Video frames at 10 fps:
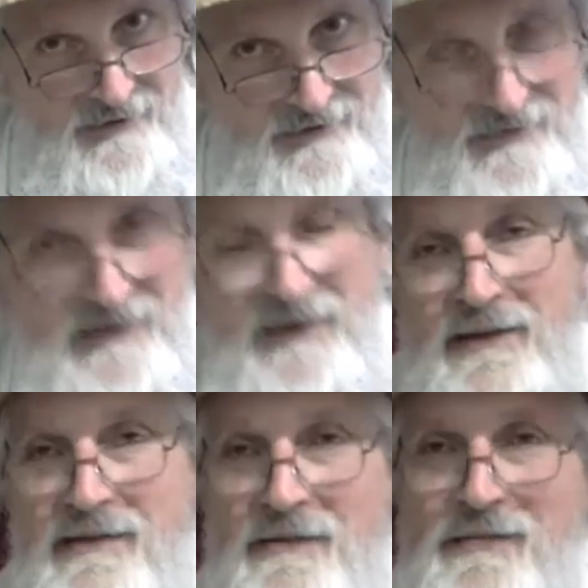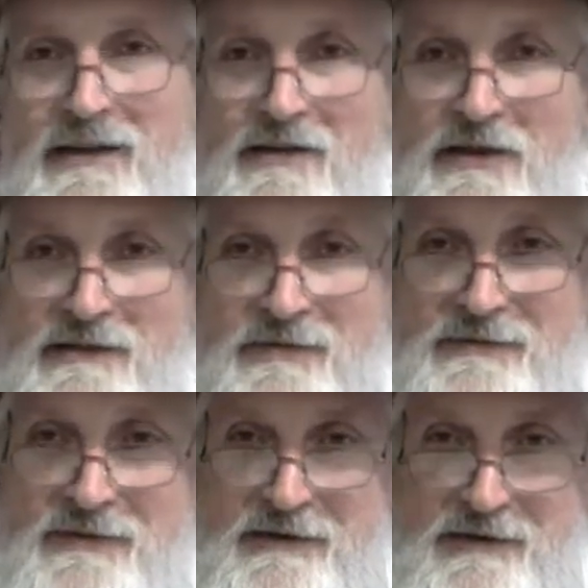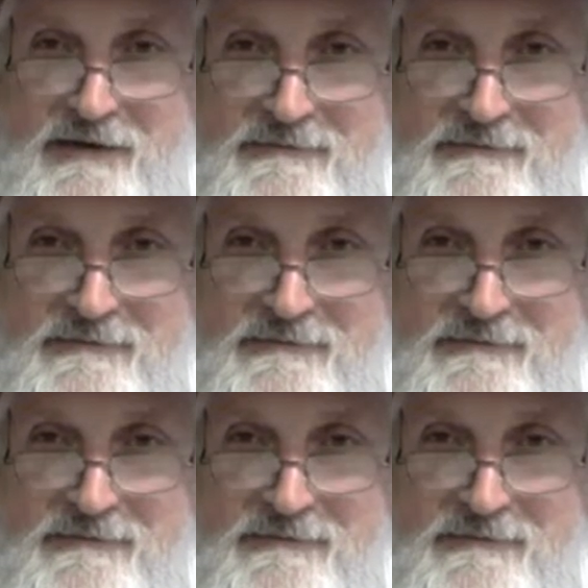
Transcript: see that something's good for food.